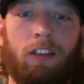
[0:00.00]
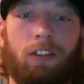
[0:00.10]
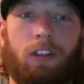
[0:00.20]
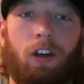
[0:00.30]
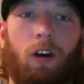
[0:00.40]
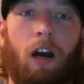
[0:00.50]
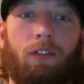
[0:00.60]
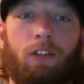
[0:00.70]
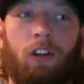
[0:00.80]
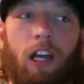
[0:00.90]
So
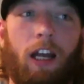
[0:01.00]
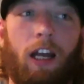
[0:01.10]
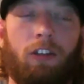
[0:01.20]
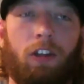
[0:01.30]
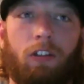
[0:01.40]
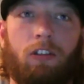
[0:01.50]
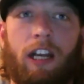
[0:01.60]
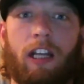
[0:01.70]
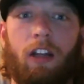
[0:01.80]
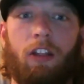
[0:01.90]
after that, I took
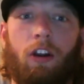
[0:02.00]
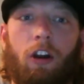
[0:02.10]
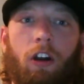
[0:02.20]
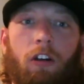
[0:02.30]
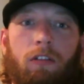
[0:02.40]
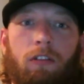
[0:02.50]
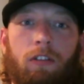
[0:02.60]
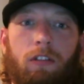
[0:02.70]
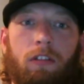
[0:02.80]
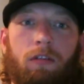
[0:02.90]
second and third
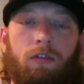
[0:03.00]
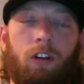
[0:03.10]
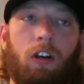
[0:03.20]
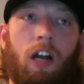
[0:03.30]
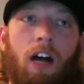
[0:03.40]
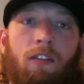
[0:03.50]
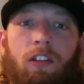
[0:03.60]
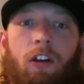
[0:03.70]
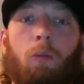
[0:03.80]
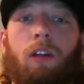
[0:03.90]
for novice
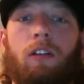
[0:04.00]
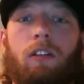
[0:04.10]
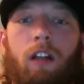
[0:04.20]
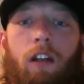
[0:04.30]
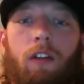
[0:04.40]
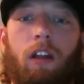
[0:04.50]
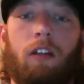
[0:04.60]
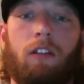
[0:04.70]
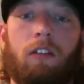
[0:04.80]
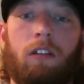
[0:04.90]
and open, and
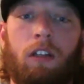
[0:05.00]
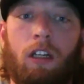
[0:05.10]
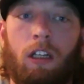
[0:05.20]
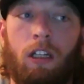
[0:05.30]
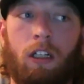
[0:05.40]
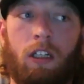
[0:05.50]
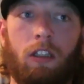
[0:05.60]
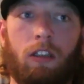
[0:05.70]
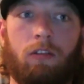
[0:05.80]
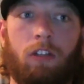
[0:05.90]
then
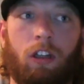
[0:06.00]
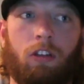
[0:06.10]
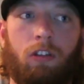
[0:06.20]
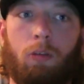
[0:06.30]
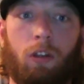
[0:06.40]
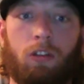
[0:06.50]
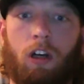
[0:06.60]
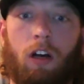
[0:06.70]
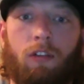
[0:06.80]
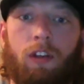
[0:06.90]
took 2 months
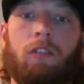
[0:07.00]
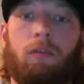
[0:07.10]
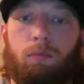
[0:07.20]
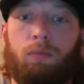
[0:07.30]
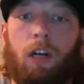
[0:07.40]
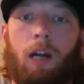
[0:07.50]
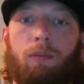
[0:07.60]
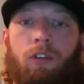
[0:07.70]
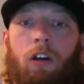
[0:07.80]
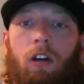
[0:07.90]
off, and then prepped
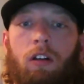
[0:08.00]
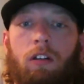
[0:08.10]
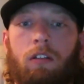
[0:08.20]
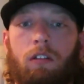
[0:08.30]
for